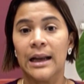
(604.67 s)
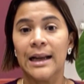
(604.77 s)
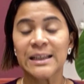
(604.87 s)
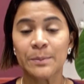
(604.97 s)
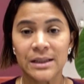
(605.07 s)

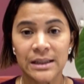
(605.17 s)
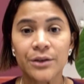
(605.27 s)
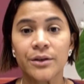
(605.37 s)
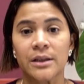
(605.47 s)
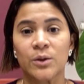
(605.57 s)
Let's be
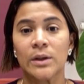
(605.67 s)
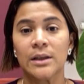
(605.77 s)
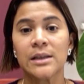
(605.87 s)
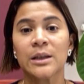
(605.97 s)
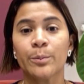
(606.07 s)
serious. We
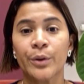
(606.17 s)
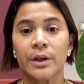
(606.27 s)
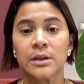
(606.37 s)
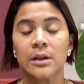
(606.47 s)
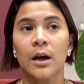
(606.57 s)
need to
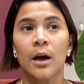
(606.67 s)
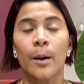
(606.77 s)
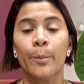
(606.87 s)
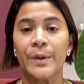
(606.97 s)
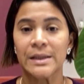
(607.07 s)
put
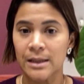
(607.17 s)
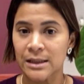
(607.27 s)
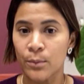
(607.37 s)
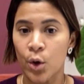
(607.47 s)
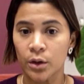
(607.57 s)
a
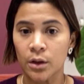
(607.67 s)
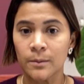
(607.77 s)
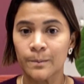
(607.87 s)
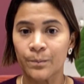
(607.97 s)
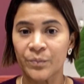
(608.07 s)
business
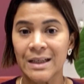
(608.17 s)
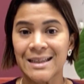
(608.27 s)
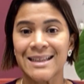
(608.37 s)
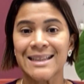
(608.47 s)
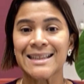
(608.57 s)
model, needs
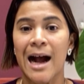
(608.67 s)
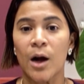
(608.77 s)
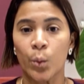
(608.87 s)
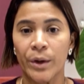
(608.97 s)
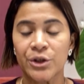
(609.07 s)
to
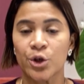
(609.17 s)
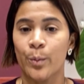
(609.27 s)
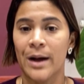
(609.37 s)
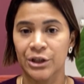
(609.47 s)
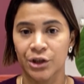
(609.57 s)
sandwich your
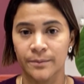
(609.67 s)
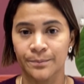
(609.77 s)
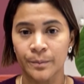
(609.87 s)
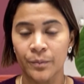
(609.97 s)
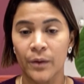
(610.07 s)
passion,
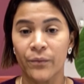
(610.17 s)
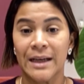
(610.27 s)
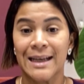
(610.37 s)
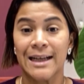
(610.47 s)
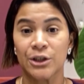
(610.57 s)

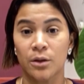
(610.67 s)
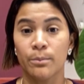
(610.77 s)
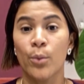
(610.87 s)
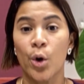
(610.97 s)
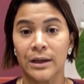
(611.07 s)
financial
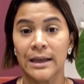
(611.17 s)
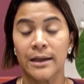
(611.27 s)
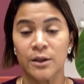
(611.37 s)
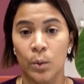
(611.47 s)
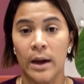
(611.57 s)
modeling
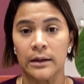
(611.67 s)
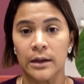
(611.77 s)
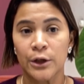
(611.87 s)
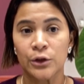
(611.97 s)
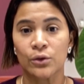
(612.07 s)
as well.
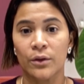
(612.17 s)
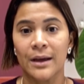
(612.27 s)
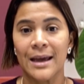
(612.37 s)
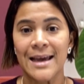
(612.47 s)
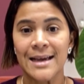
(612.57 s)
So
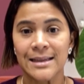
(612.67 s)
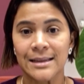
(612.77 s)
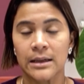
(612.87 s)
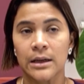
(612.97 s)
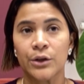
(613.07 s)
there
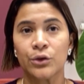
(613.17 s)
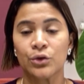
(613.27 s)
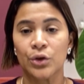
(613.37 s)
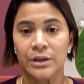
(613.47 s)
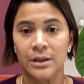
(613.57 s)
is
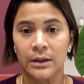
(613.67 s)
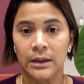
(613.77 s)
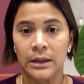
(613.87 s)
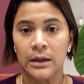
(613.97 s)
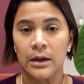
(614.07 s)

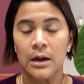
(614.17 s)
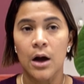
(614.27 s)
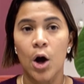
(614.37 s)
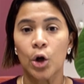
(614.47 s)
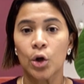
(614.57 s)
certainly
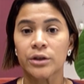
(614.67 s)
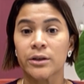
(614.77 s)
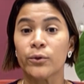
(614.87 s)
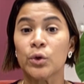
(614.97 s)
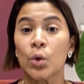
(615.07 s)
a lot
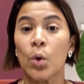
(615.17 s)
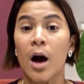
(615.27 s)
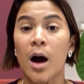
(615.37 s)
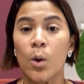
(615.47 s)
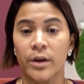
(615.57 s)
of
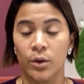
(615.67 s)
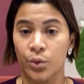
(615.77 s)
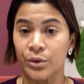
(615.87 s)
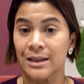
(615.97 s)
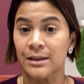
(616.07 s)
know-how that
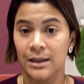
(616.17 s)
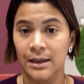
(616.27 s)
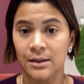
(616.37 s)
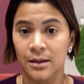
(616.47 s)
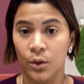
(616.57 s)
goes into
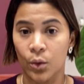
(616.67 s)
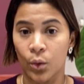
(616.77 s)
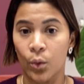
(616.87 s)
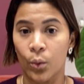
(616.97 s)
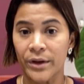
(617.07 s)
it,
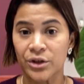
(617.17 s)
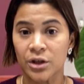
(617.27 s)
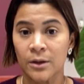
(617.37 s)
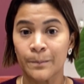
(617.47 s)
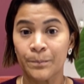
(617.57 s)

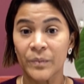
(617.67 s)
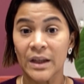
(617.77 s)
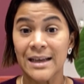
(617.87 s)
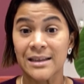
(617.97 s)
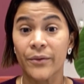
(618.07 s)
which
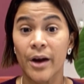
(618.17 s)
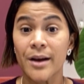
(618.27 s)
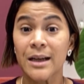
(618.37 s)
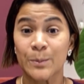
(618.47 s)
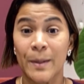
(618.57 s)
is a very
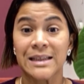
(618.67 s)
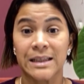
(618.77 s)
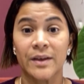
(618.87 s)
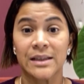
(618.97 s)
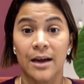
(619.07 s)

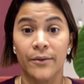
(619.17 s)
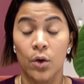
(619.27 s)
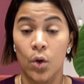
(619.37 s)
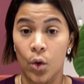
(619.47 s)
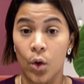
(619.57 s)
expensive endeavor,
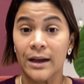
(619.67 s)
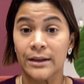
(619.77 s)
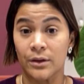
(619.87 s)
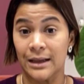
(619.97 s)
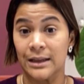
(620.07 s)
or
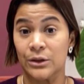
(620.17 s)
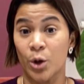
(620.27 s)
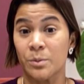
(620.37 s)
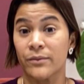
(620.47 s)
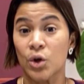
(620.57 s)
in
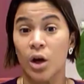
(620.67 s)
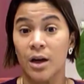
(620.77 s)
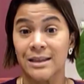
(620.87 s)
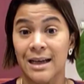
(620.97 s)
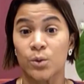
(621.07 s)
terms of
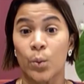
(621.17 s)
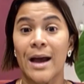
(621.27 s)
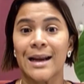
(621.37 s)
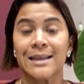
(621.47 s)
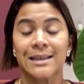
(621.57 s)
dollars as
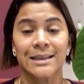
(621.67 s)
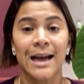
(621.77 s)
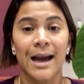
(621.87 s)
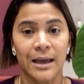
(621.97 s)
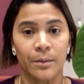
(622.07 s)
well as
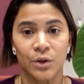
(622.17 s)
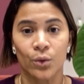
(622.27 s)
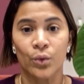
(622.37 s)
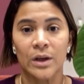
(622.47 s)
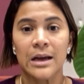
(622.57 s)
time, to
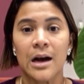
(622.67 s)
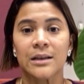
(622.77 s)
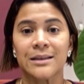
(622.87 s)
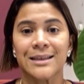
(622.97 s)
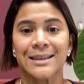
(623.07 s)
really
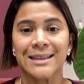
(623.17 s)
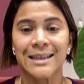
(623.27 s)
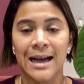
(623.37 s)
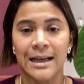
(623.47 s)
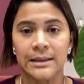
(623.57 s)

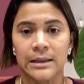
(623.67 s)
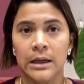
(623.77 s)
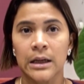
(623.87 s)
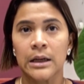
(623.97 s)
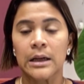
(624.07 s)
understand
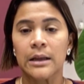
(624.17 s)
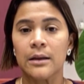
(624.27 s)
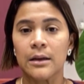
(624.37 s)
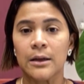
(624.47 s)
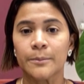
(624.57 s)

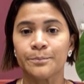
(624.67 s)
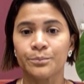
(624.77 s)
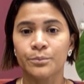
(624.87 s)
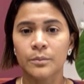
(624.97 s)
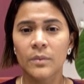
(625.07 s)
the
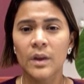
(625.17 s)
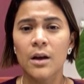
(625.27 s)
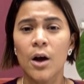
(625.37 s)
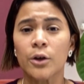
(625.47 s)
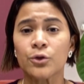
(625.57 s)

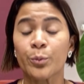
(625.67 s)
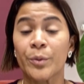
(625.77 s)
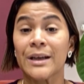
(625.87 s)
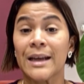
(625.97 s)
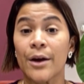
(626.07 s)

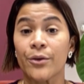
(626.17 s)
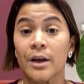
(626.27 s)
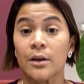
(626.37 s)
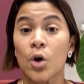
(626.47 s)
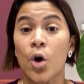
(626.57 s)

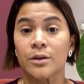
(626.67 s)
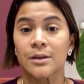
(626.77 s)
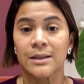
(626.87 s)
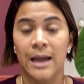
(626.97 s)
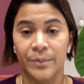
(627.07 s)
entrepreneurial
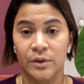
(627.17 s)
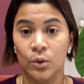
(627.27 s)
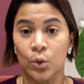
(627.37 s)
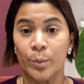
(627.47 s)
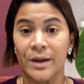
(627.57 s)
concept
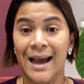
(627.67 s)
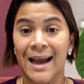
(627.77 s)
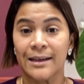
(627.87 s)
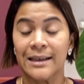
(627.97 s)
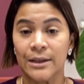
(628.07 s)
to go
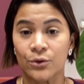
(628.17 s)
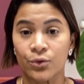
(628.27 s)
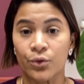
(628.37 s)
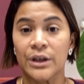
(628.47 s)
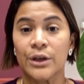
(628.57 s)
behind
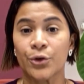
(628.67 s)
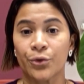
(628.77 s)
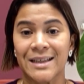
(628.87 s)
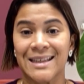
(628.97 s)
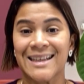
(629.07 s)
literally
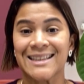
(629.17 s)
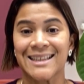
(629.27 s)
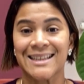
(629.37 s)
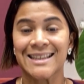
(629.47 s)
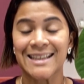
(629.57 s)
creating a
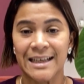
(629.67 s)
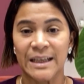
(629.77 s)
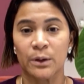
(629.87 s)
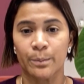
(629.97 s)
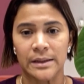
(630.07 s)

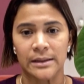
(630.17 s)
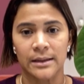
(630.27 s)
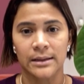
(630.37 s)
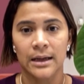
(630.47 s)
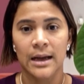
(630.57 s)
sustainable
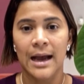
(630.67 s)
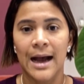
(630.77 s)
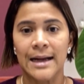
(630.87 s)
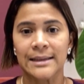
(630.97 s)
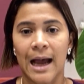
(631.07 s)
business.
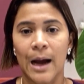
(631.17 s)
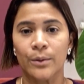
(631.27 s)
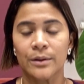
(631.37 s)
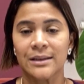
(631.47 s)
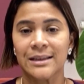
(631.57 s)
And I
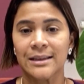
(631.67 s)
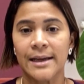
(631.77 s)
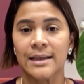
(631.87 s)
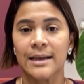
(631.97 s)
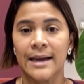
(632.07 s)
will say
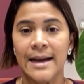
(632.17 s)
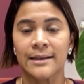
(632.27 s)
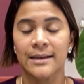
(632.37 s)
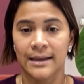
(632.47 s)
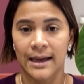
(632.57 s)
it again
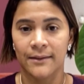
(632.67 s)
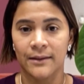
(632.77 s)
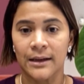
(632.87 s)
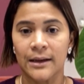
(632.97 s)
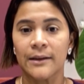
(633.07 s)
and
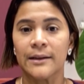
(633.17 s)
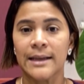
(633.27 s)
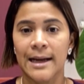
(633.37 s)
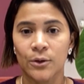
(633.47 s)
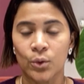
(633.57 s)
again,
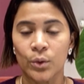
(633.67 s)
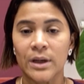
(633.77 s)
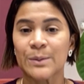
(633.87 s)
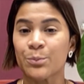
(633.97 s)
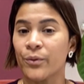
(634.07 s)
NEDCO
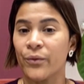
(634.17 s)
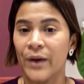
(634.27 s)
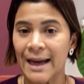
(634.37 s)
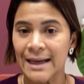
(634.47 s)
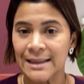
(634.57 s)
is
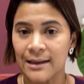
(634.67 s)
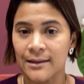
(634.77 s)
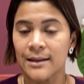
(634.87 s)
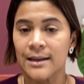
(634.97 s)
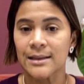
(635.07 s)

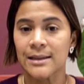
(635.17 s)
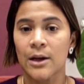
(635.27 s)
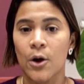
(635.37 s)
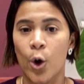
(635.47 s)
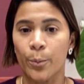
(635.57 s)
providing
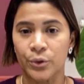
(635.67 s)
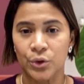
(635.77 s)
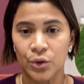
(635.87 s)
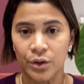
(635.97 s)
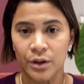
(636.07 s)
this
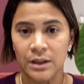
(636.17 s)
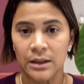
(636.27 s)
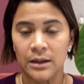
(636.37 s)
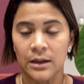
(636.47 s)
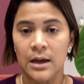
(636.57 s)

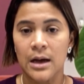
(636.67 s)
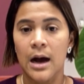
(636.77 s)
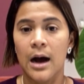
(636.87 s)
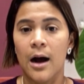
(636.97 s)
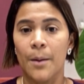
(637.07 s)
opportunity
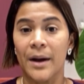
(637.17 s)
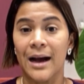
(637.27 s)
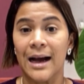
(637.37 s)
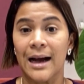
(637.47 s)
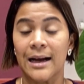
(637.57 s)

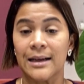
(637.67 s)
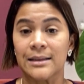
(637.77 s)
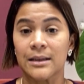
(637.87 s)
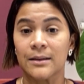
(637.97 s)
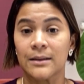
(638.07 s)

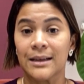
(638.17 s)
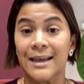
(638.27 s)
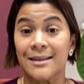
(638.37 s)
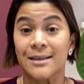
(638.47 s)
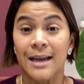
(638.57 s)
and
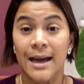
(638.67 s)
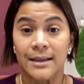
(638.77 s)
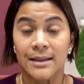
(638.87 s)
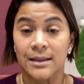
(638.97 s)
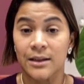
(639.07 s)

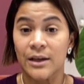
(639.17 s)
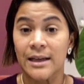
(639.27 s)
insights.